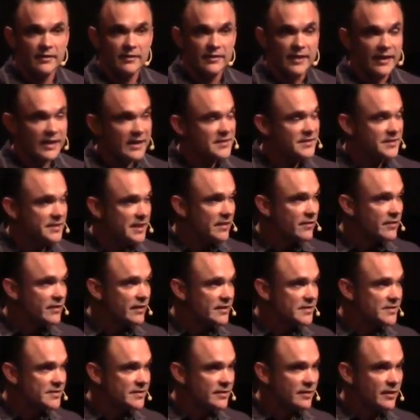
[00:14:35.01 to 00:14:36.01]
that he's given
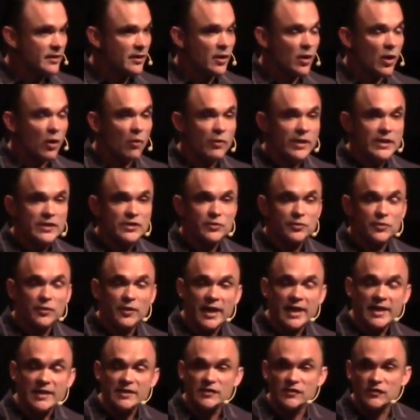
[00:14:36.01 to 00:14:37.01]
us. When we
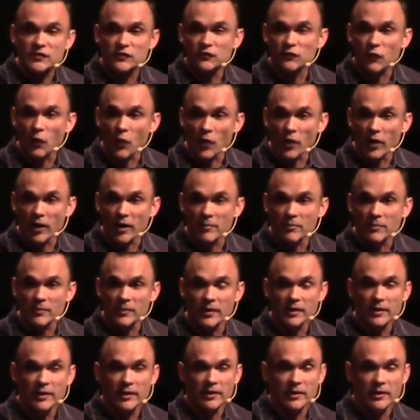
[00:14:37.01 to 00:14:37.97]
transform